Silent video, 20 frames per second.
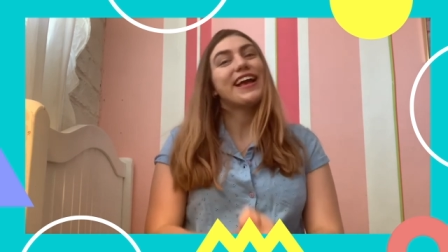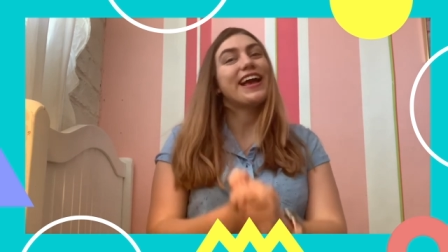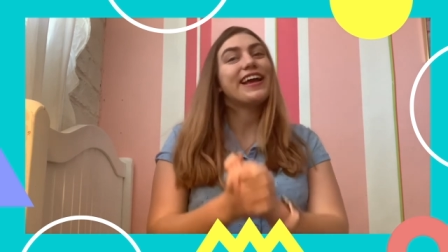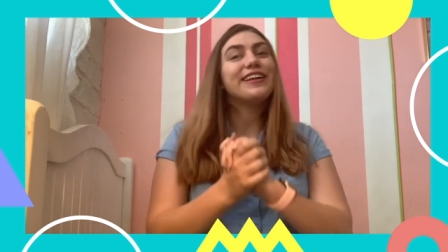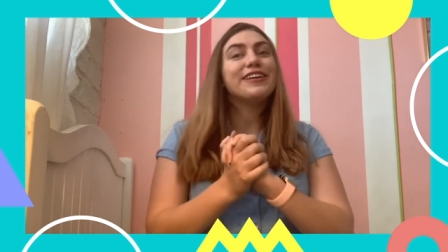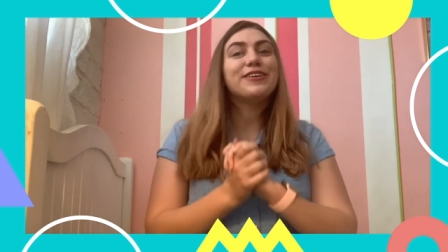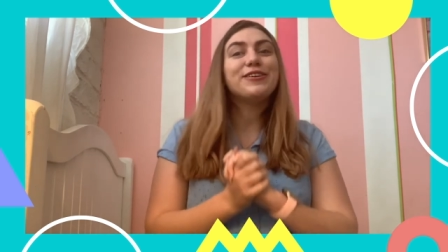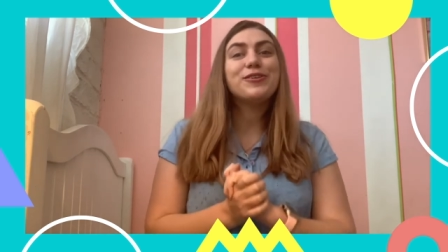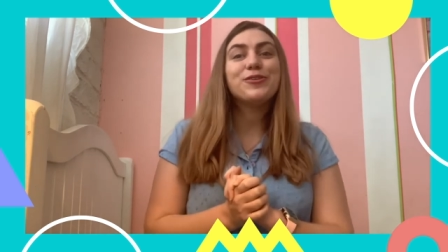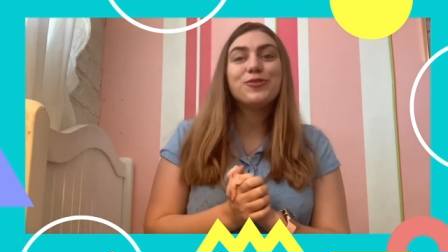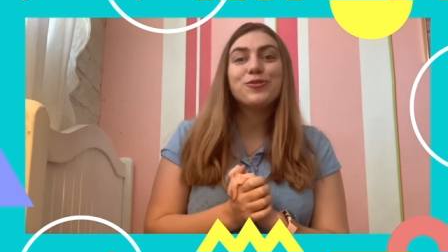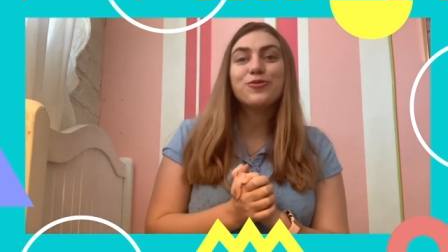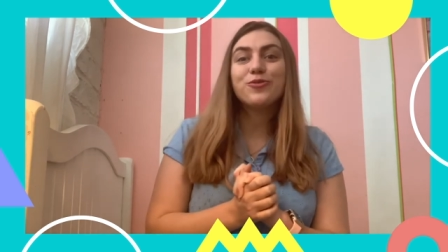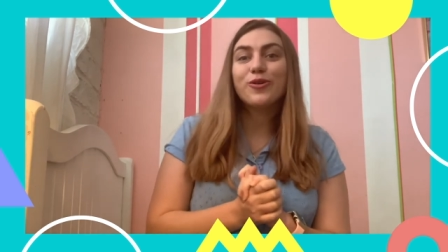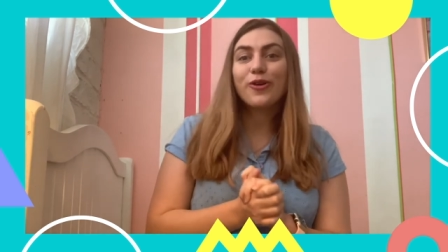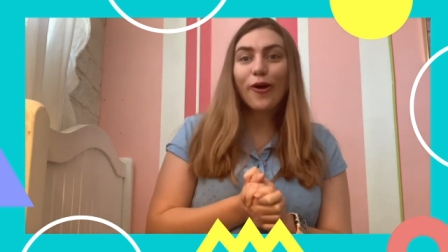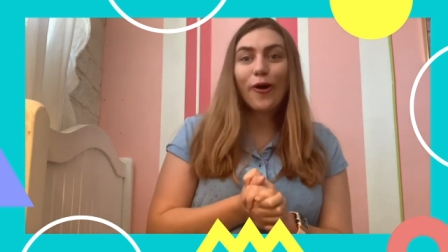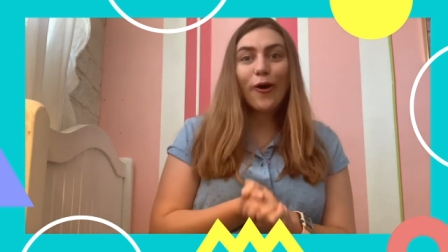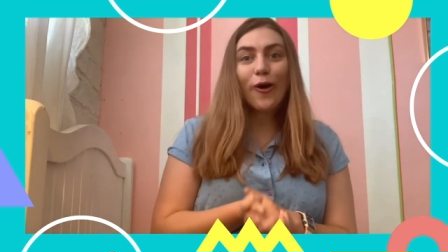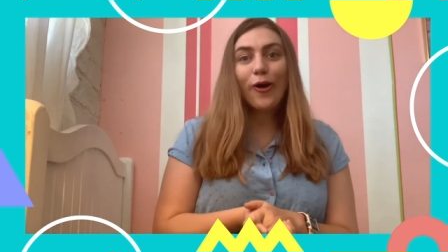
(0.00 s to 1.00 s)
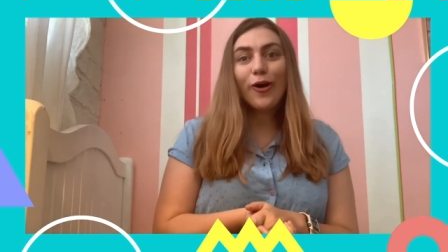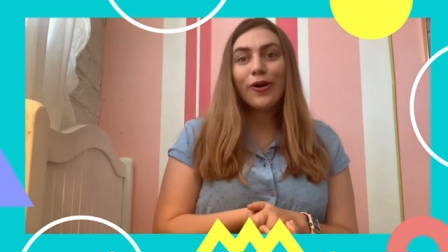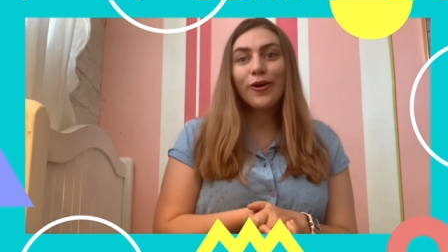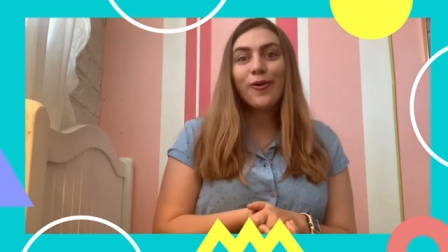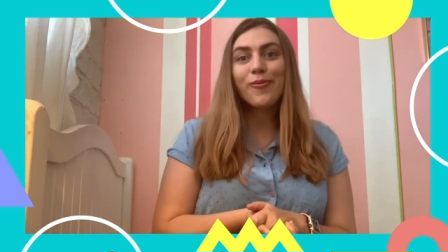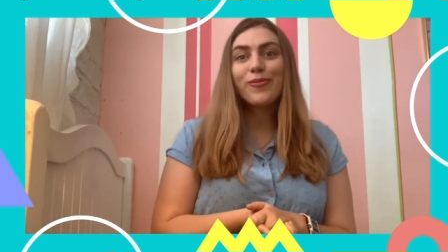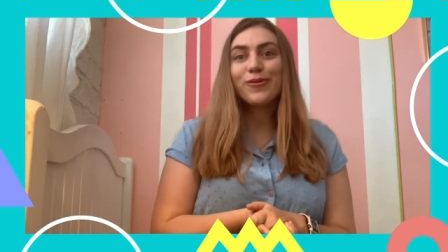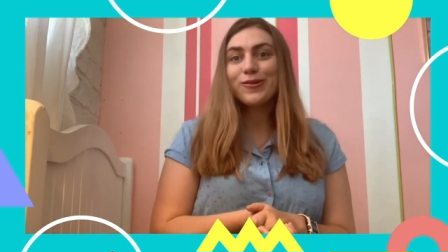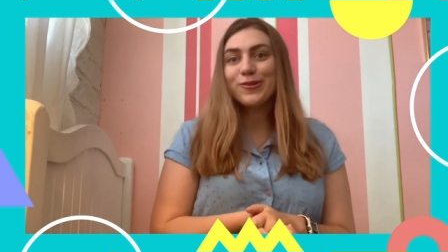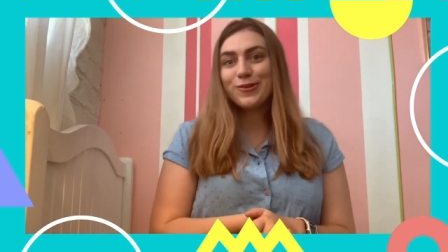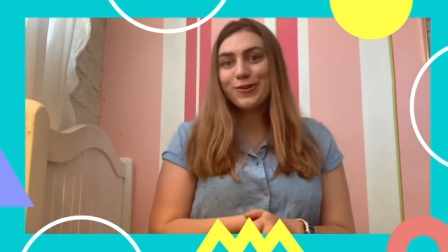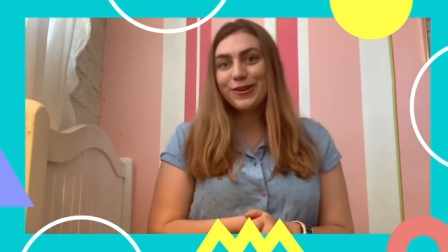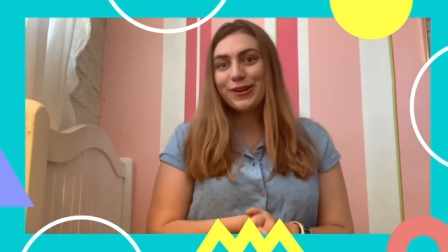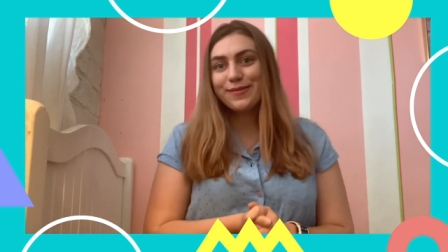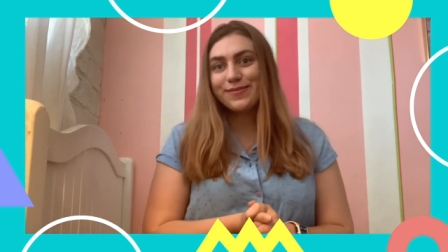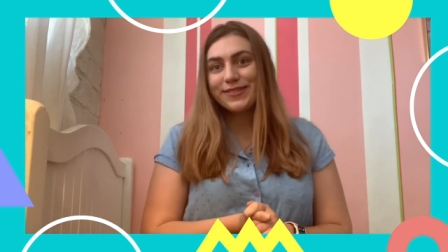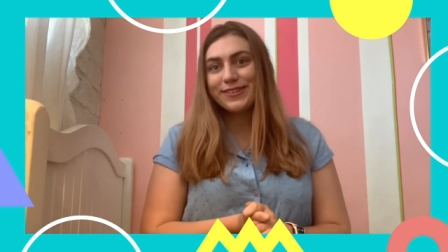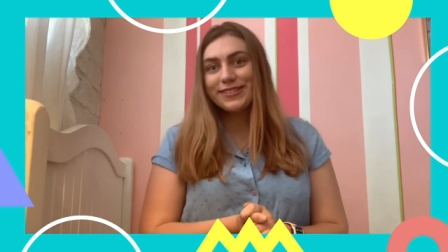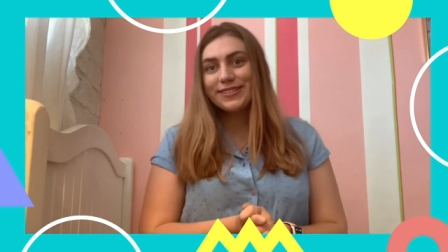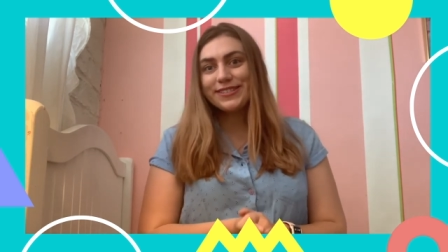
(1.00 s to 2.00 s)
and you are all
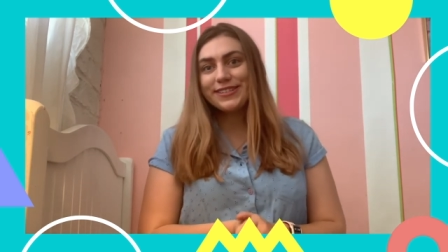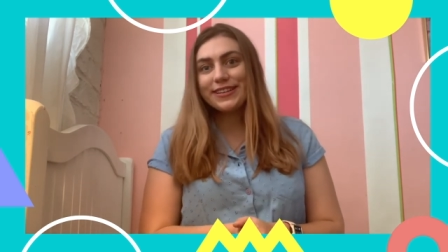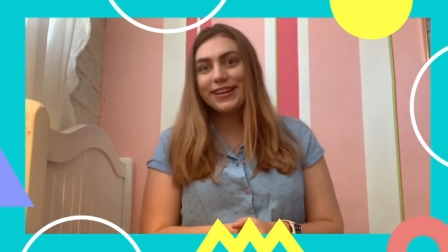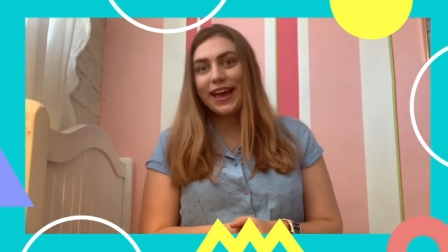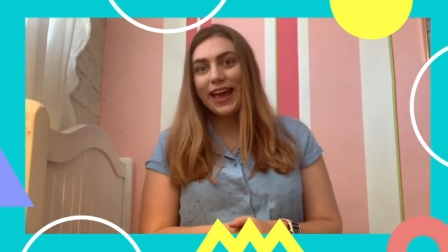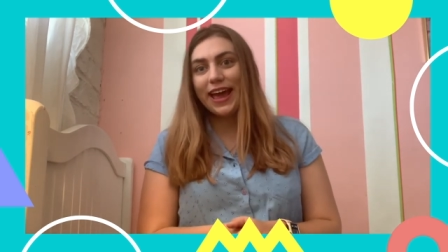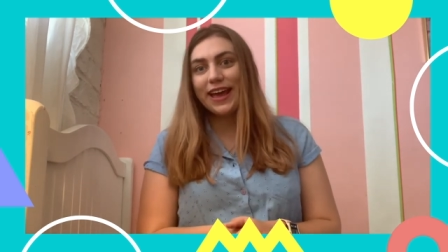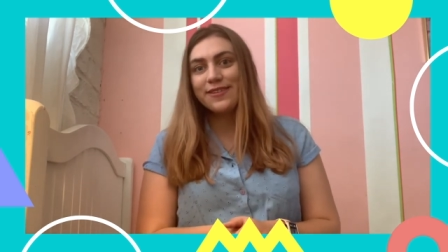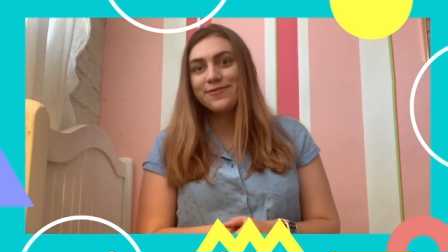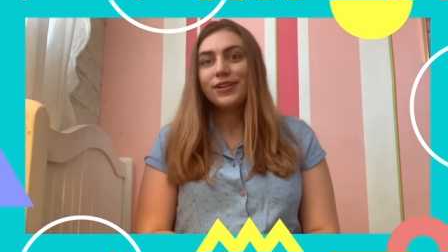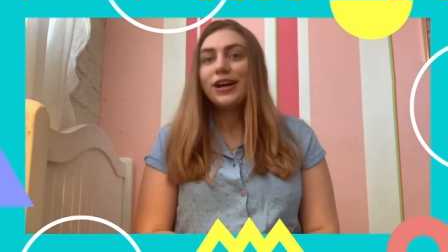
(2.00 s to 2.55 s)
programmers today.